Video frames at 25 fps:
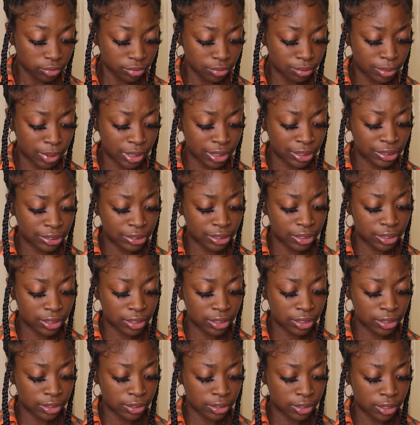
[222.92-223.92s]
My
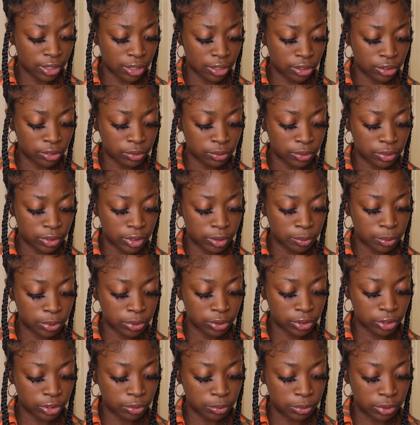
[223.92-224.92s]
son, the only one that
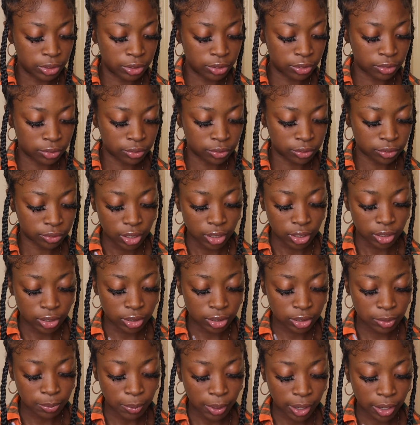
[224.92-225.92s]
pushed me,
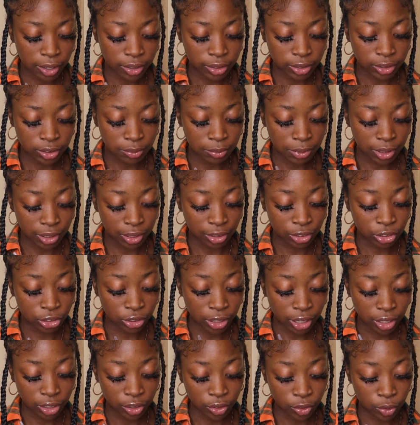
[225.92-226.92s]
inspires me to
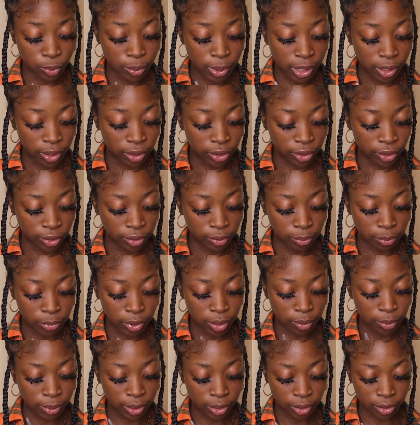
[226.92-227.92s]
try to do better,
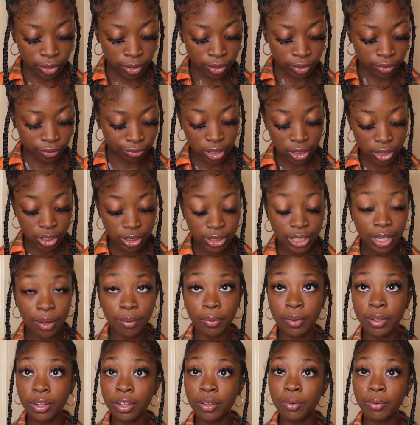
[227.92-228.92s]
be better, because I
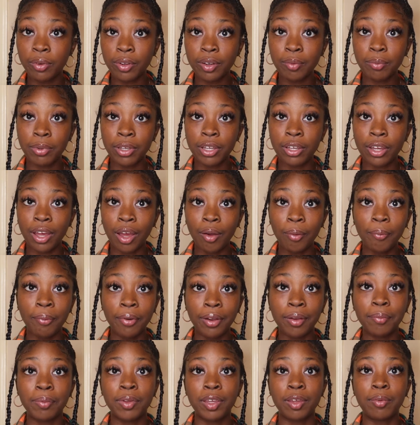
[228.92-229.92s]
want to
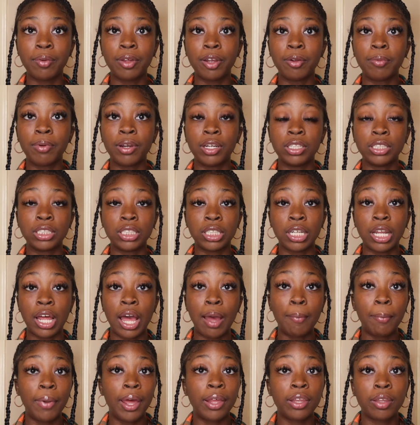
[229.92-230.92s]
be a better person.
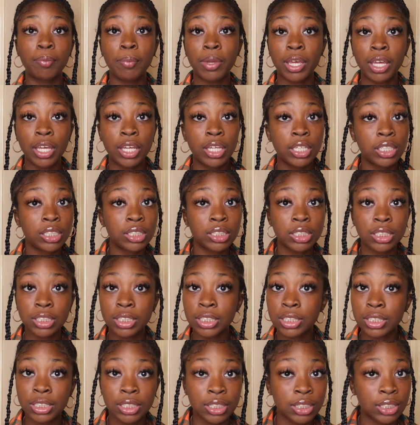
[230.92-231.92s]
I'm not the
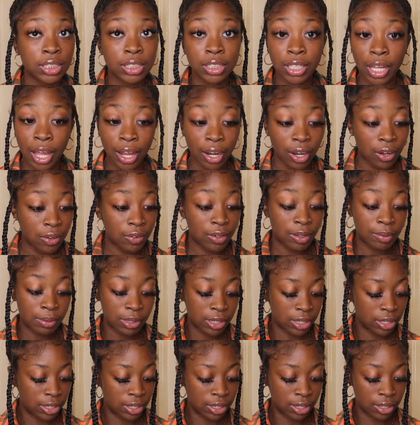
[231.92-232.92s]
best, I know I'm
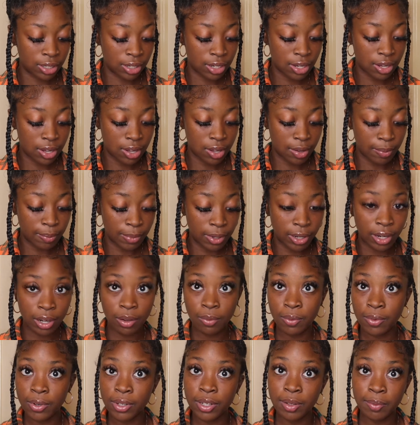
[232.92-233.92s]
not, but
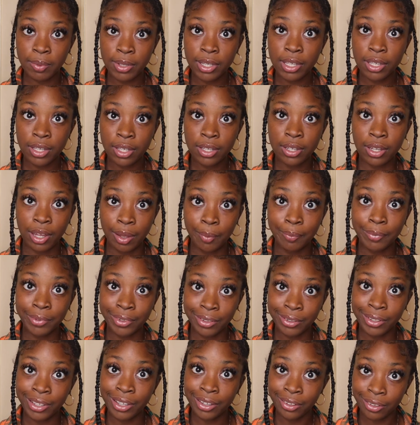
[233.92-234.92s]
I'm gonna
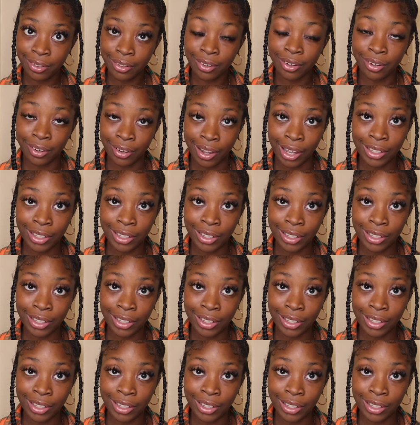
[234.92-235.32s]
get there.